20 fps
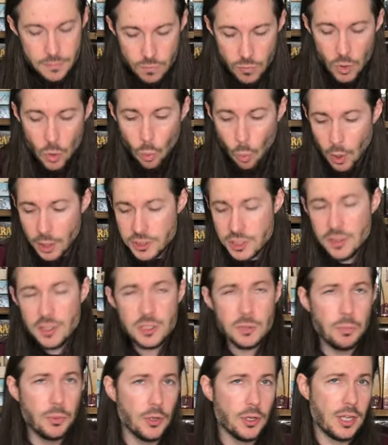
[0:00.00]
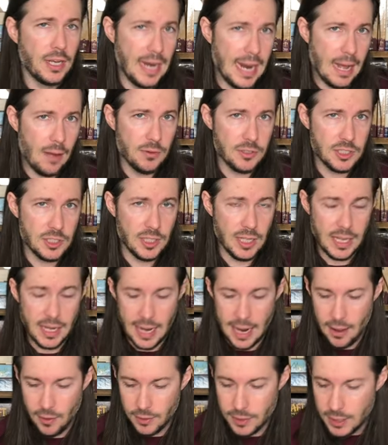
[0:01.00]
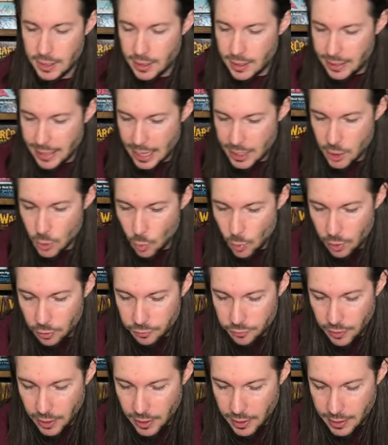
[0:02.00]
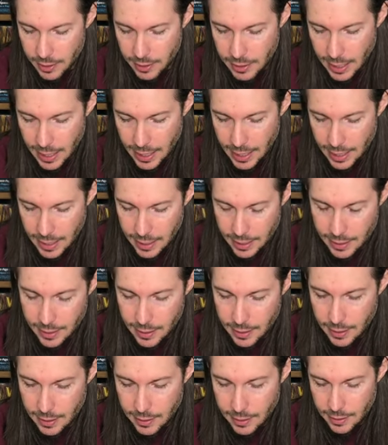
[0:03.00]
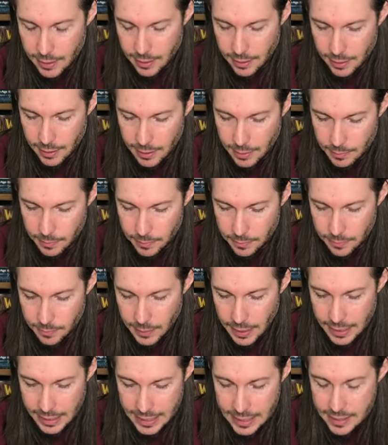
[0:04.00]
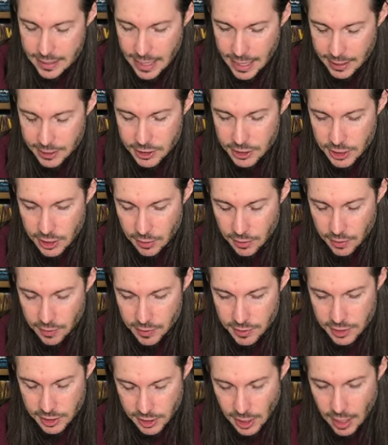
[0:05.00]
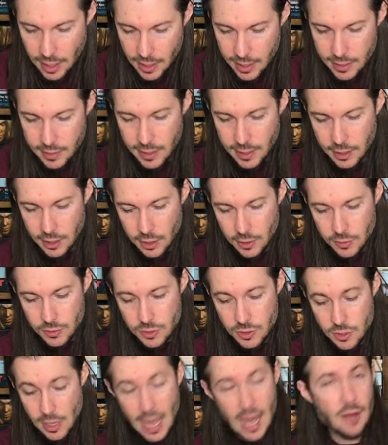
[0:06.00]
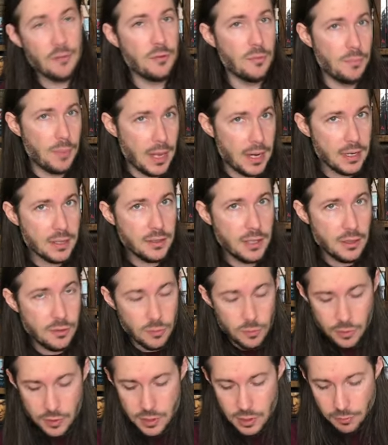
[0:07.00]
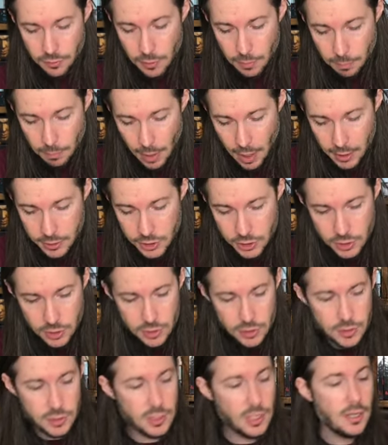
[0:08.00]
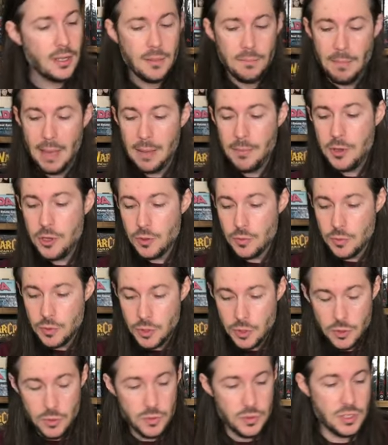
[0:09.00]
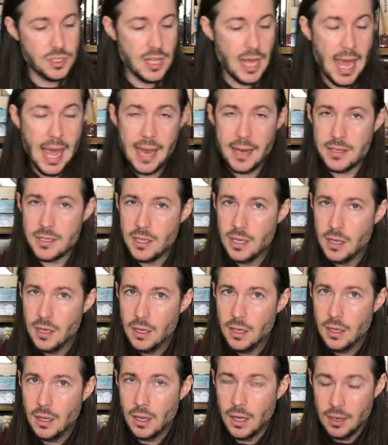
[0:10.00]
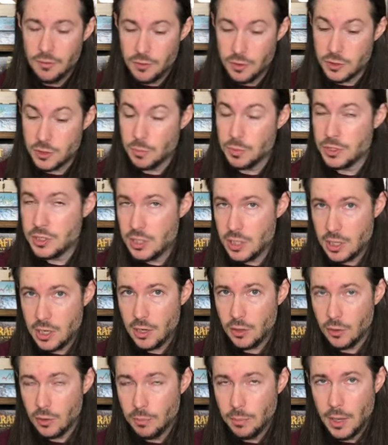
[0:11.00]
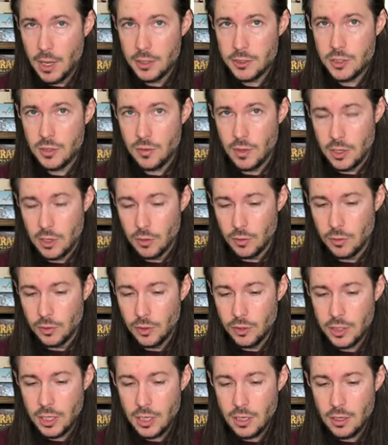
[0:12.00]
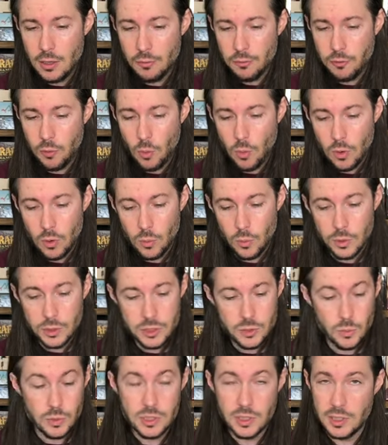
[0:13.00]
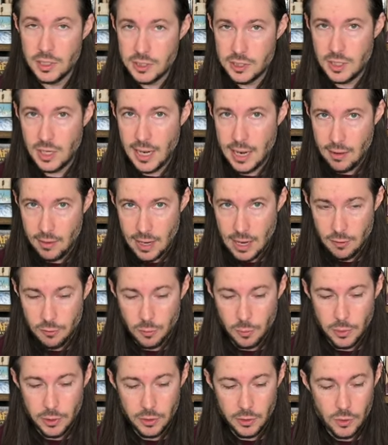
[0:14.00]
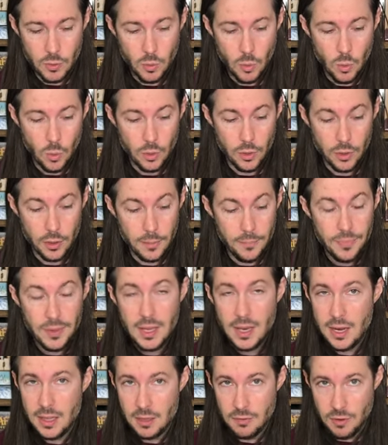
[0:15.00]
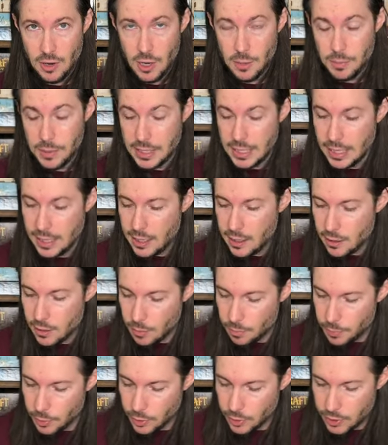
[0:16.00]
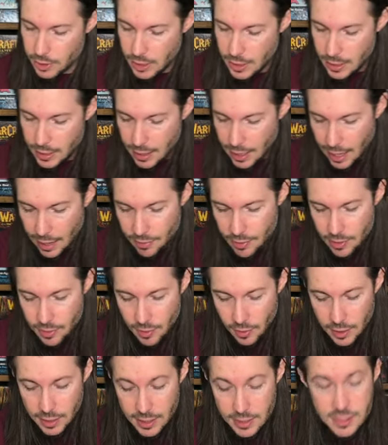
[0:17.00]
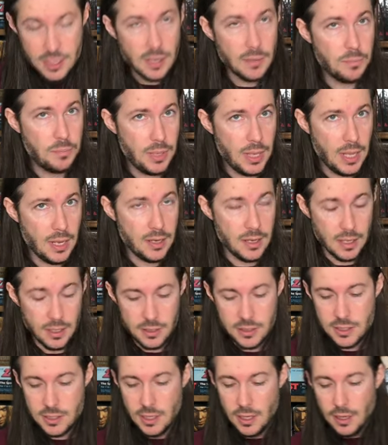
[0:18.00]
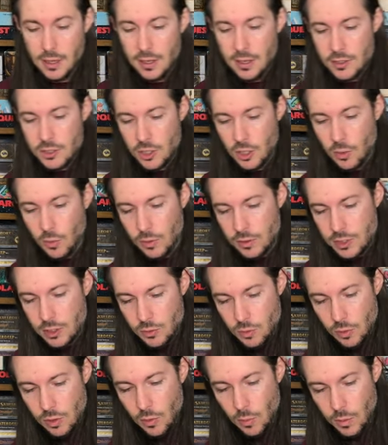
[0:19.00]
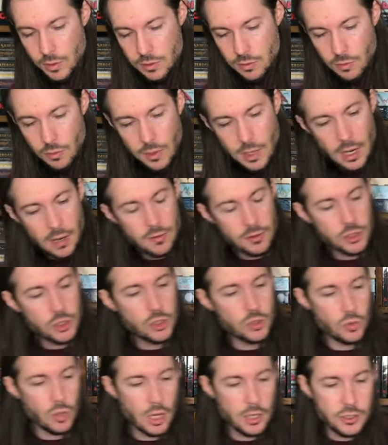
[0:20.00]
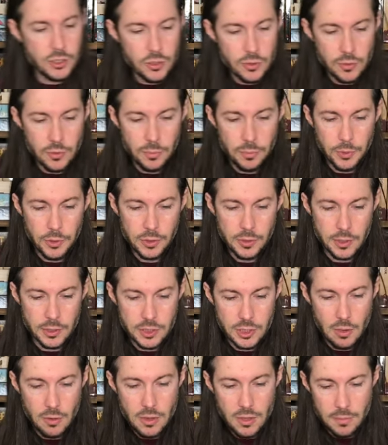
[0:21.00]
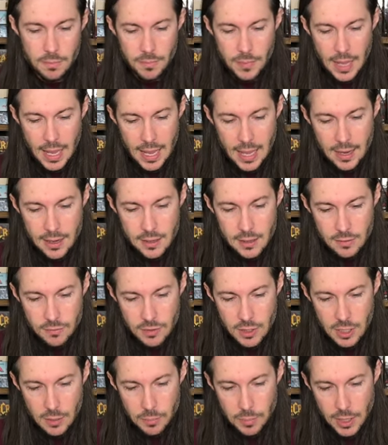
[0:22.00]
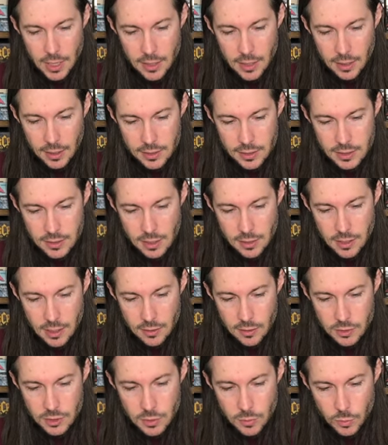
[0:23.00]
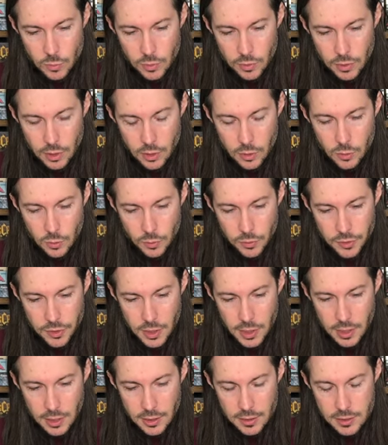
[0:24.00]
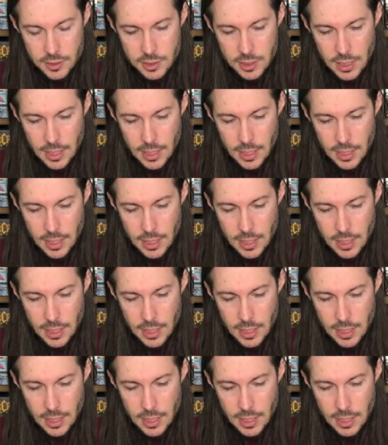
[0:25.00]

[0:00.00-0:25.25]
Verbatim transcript: what's in this book and how it's laid out. Now, you will find a um, an index here to the side that goes alphabetically through the different monsters. Maybe you use that uh, if there's a particular monster that you're looking for, which was listed out in alphabetical order in the very beginning of the book. And then there is an appendix. So since we're going through kind of the structure of the book, let's go to the end of the appendix because I think there's some really cool things